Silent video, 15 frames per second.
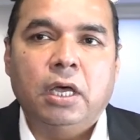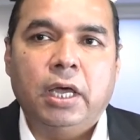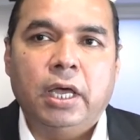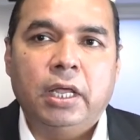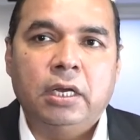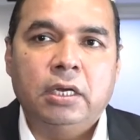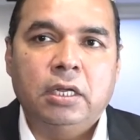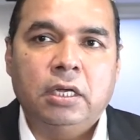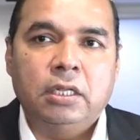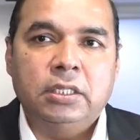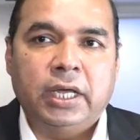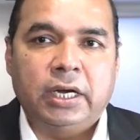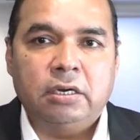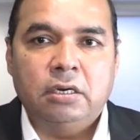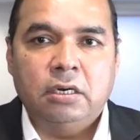And
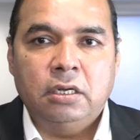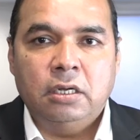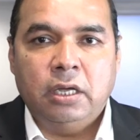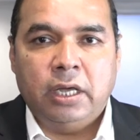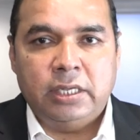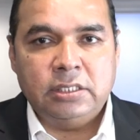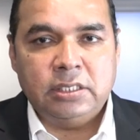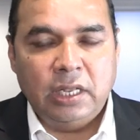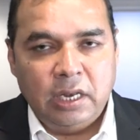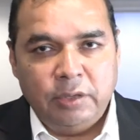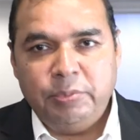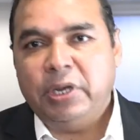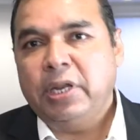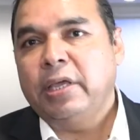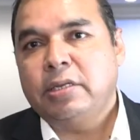that has
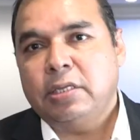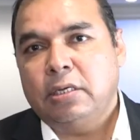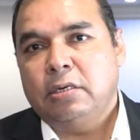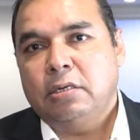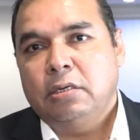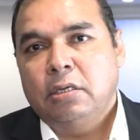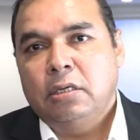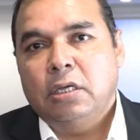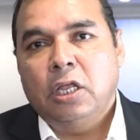eliminated